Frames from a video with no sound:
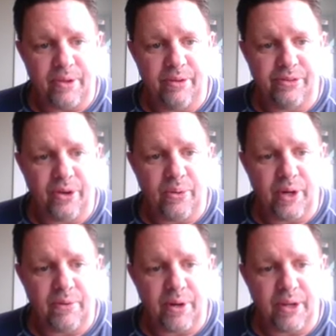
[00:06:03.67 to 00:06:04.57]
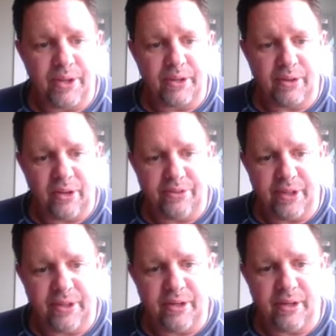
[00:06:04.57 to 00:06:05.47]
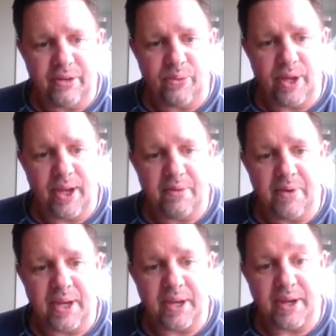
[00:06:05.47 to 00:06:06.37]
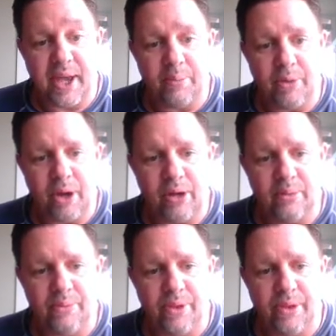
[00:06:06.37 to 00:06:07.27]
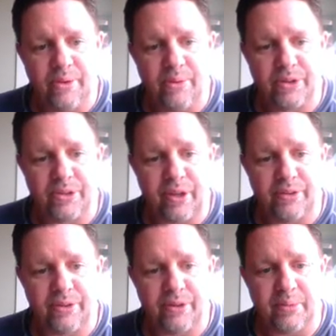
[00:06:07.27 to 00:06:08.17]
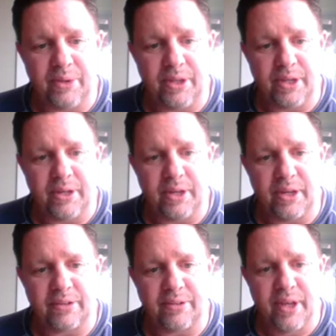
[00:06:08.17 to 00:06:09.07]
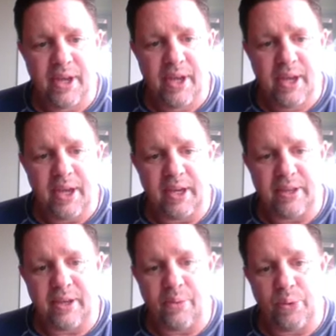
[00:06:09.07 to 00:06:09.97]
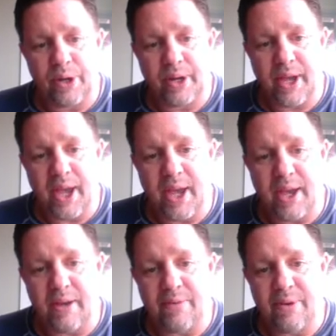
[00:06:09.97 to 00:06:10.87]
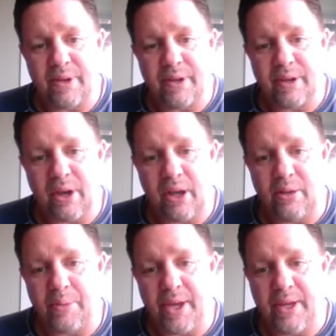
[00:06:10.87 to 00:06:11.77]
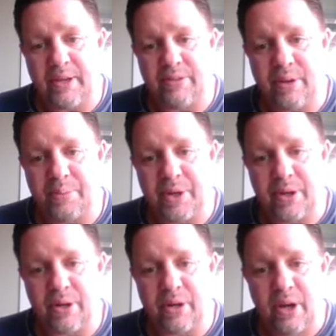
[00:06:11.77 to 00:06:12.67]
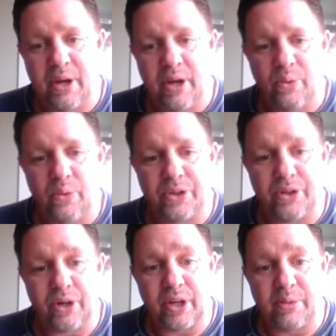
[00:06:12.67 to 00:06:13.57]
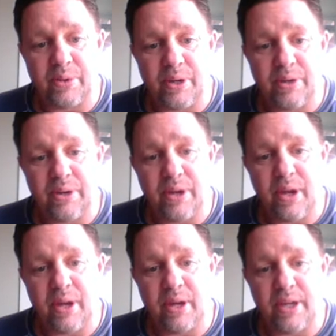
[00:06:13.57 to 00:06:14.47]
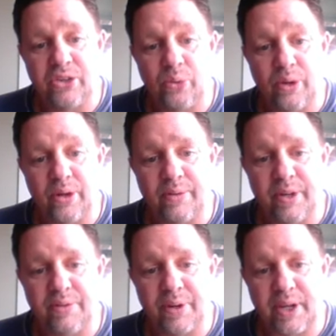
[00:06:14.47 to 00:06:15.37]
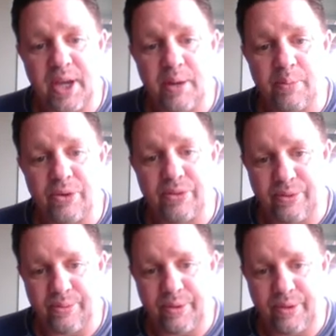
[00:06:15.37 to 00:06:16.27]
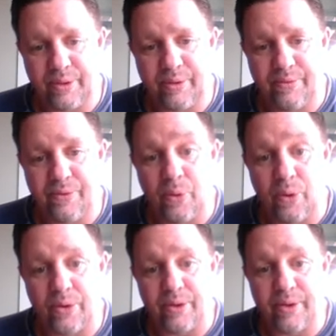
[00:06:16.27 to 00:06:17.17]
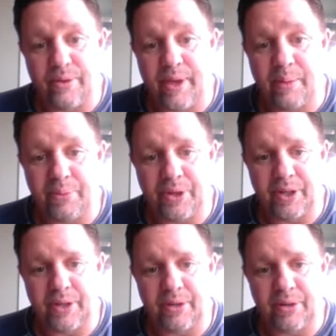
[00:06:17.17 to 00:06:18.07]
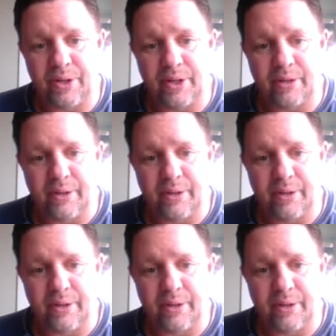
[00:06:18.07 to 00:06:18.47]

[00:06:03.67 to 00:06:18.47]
So whenever everything's all said and done, we'll have a name column, which is also going to be the index. And then we're going to have column headings up here, which are going to be each one of the different K-mers for that particular link.